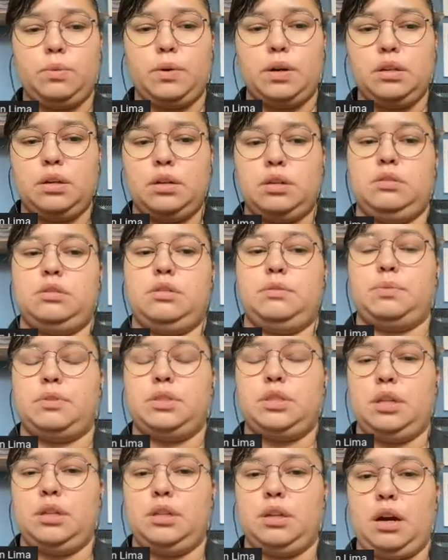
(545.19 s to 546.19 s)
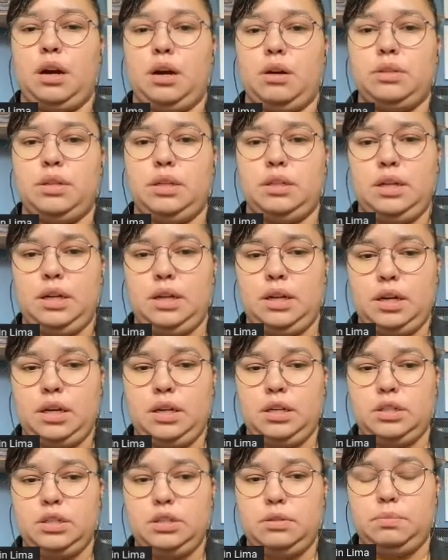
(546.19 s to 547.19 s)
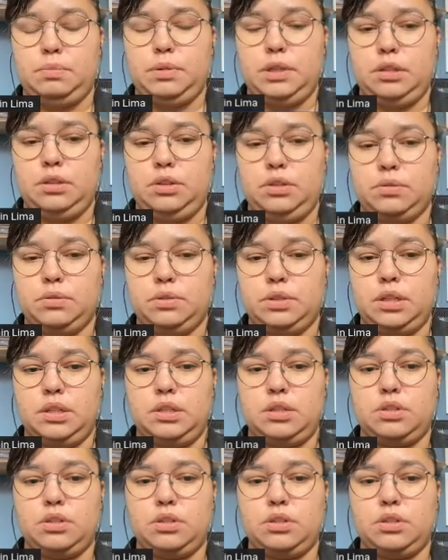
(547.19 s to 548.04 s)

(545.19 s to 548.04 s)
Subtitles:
100% how the data is being used.